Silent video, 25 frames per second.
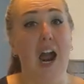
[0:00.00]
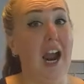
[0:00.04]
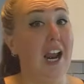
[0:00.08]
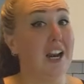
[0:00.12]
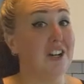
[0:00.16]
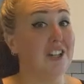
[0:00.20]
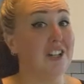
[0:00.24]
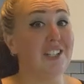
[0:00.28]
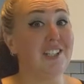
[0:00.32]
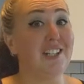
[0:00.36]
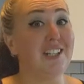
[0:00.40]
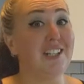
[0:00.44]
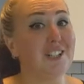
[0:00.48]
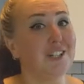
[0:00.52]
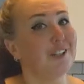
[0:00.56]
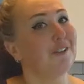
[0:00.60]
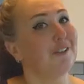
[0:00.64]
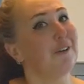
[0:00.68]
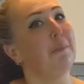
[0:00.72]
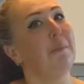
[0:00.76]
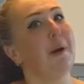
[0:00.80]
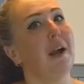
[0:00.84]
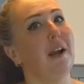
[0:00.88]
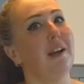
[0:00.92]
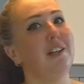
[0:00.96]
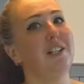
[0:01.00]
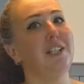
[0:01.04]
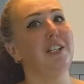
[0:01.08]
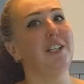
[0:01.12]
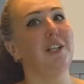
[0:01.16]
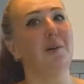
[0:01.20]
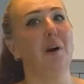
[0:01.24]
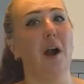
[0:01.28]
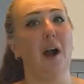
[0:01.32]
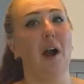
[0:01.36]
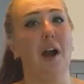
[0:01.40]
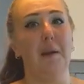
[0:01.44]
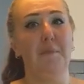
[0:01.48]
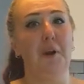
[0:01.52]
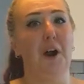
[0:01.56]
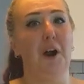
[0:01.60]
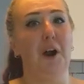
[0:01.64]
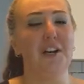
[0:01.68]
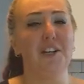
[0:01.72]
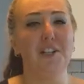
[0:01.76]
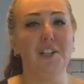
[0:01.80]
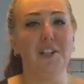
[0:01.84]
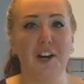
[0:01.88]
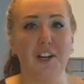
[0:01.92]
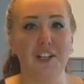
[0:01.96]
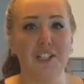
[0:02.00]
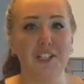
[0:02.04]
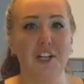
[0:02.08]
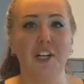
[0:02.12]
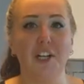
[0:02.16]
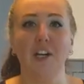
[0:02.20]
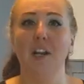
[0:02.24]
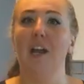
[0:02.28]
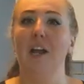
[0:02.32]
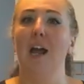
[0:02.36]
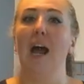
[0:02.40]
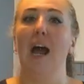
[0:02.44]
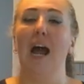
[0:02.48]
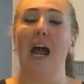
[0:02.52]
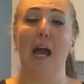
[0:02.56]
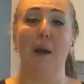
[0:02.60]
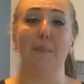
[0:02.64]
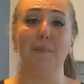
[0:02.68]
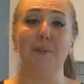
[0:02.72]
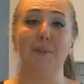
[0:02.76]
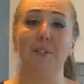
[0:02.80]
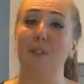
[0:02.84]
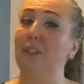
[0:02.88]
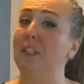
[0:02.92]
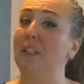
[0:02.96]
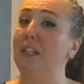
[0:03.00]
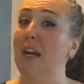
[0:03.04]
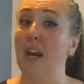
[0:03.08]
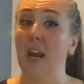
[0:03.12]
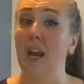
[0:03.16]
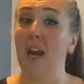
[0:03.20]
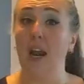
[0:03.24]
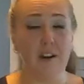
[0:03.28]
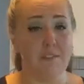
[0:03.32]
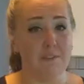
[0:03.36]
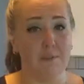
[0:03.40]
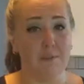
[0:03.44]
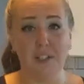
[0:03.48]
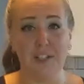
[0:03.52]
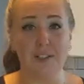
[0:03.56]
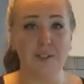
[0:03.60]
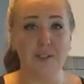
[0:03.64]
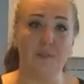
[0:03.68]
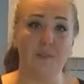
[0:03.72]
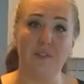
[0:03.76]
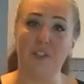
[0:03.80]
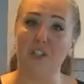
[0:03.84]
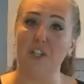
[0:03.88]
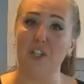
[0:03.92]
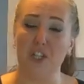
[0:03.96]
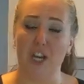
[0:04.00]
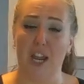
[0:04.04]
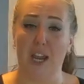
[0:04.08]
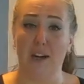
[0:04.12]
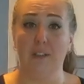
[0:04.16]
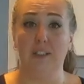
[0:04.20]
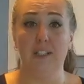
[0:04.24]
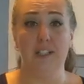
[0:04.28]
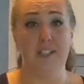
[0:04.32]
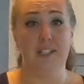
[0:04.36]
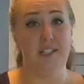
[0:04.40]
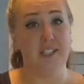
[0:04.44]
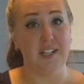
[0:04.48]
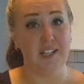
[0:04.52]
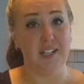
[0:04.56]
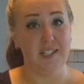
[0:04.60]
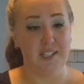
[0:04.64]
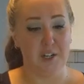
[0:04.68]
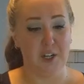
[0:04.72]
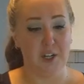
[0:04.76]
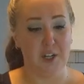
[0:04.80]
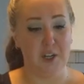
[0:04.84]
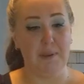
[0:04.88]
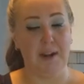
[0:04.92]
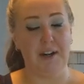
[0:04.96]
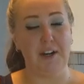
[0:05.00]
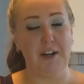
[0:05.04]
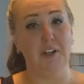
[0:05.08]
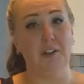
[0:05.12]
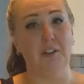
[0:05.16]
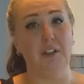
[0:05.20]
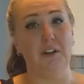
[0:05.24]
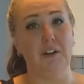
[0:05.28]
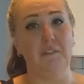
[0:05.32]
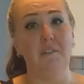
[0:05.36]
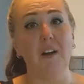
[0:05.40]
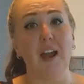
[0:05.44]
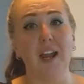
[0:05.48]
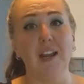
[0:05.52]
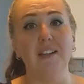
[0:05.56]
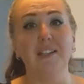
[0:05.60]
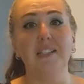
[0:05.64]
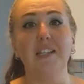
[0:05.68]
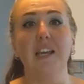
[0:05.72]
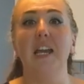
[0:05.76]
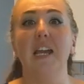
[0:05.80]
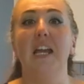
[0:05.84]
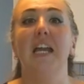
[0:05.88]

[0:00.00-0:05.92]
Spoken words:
I just need to remind you, I'm not a doctor. Absolutely none of what is on this channel is considered medical advice.